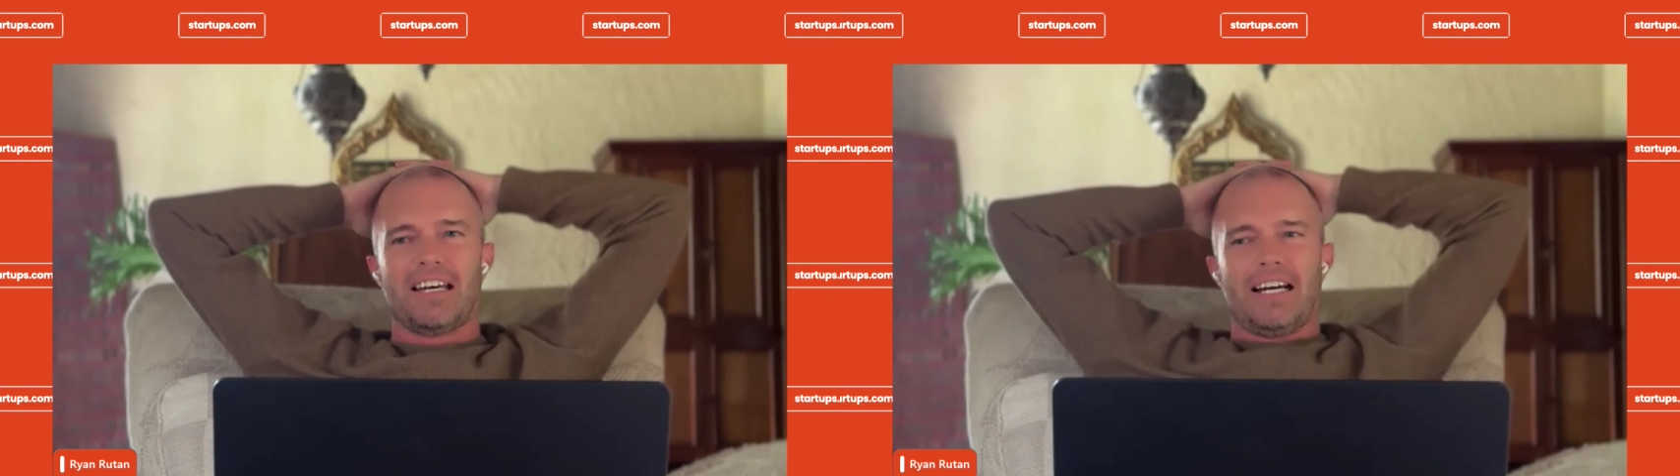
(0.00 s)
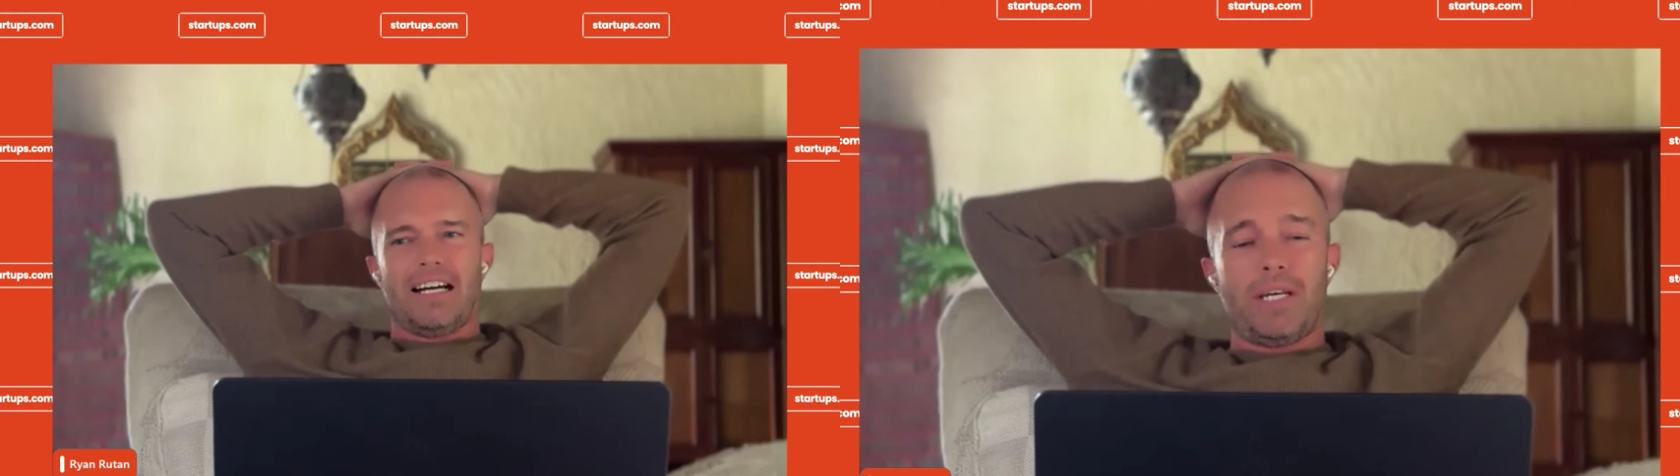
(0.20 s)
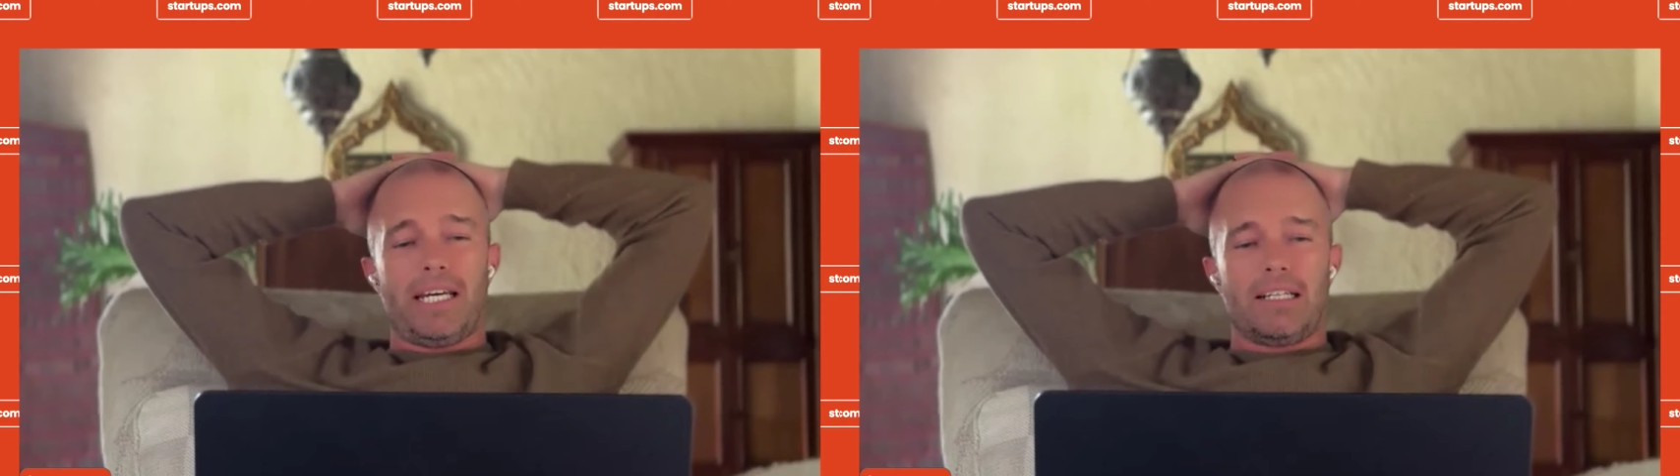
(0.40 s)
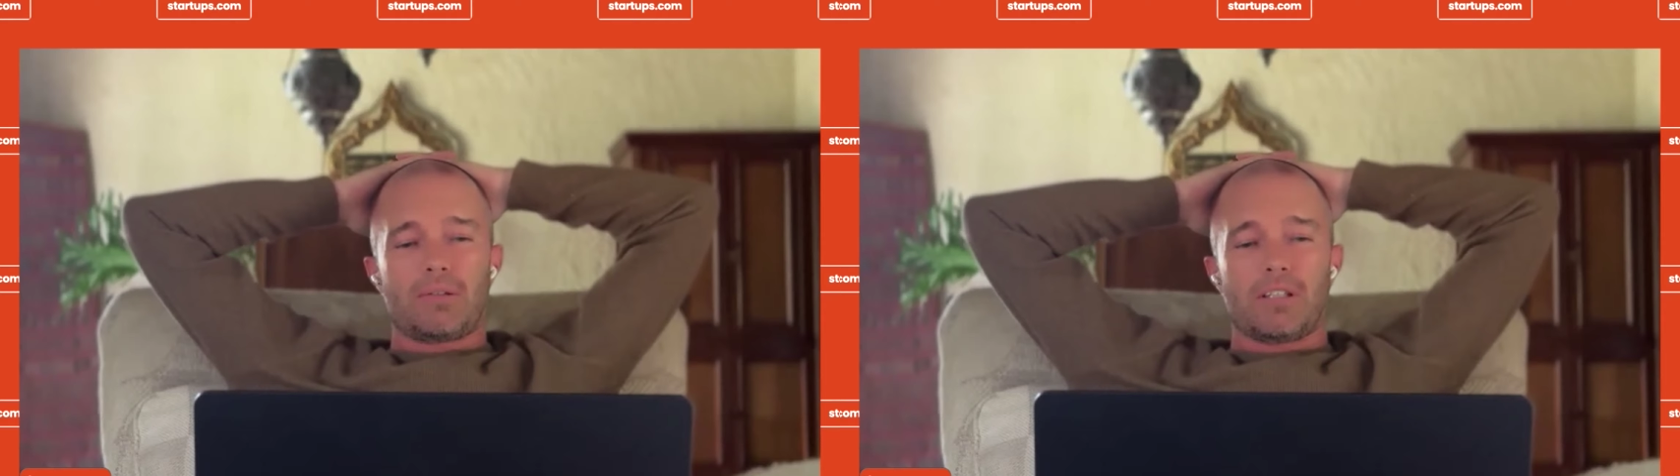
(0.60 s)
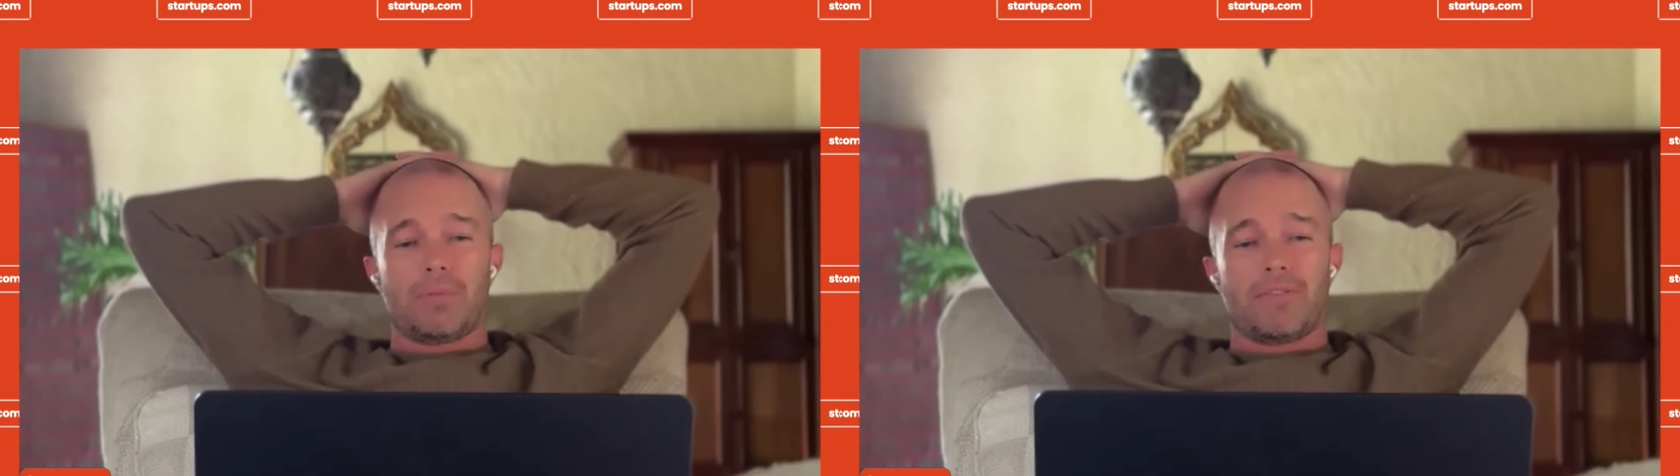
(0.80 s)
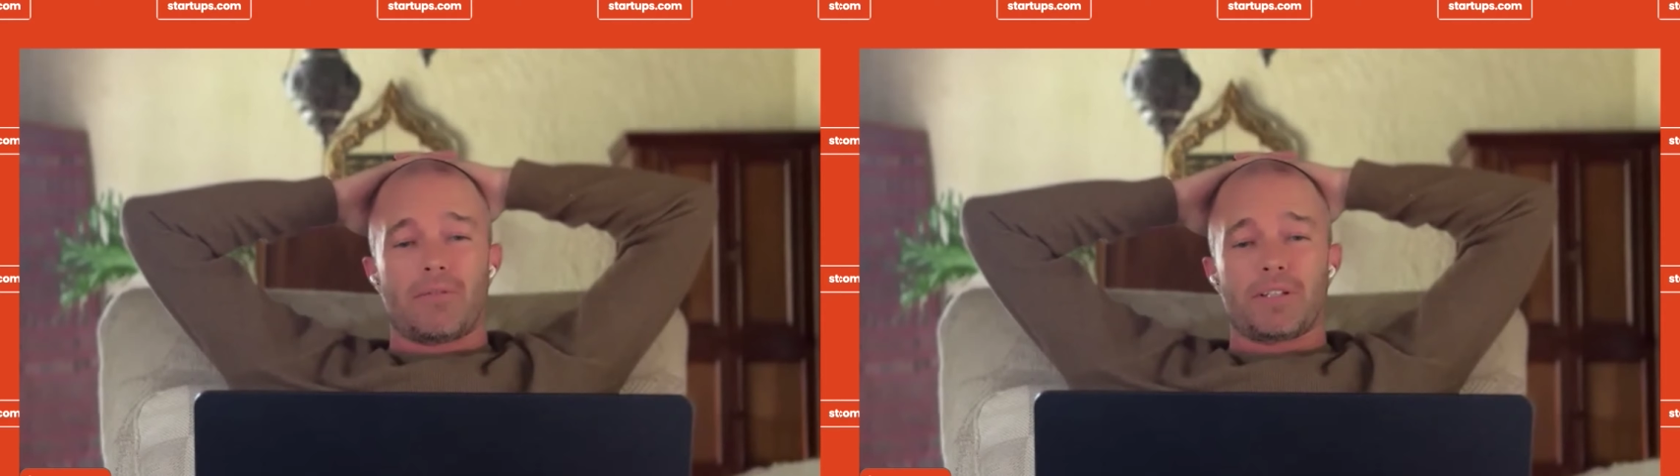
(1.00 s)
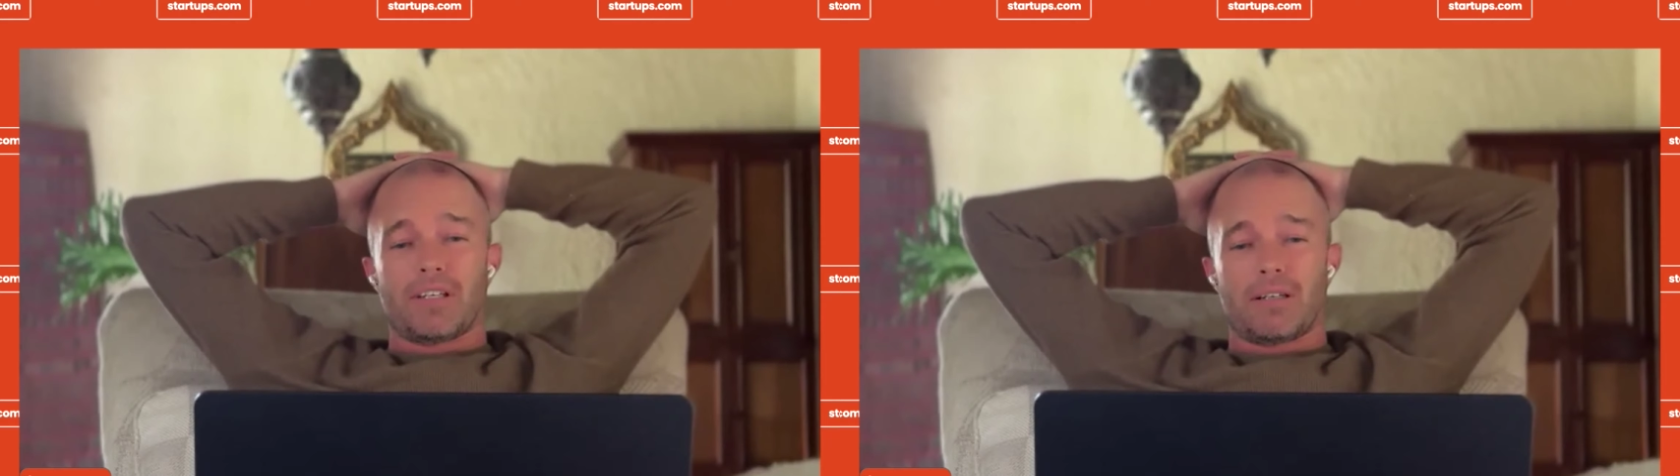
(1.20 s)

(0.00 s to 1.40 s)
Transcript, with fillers: So we get into a little bit of everything.